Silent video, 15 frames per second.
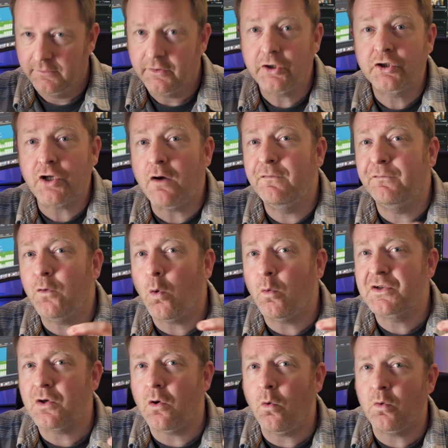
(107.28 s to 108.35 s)
The show floor
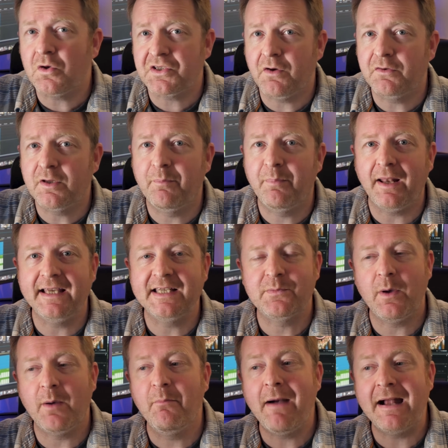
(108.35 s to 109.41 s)
is also the place
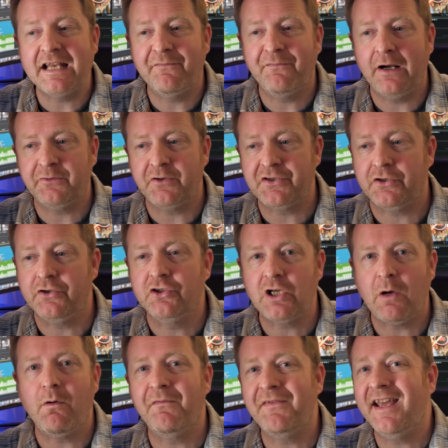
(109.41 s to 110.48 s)
where manufacturers can
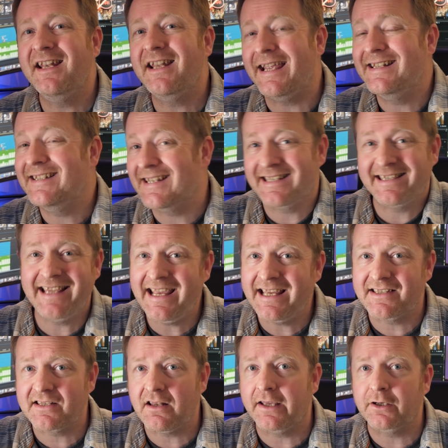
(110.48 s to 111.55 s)
show off their latest
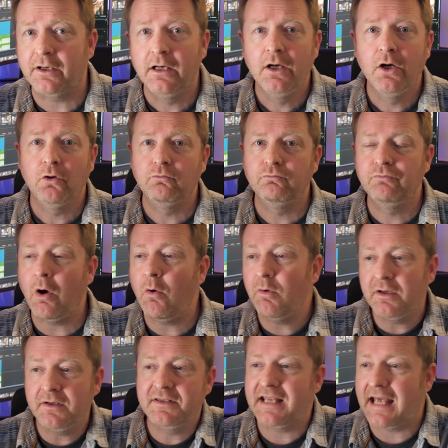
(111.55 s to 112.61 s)
things, like Roland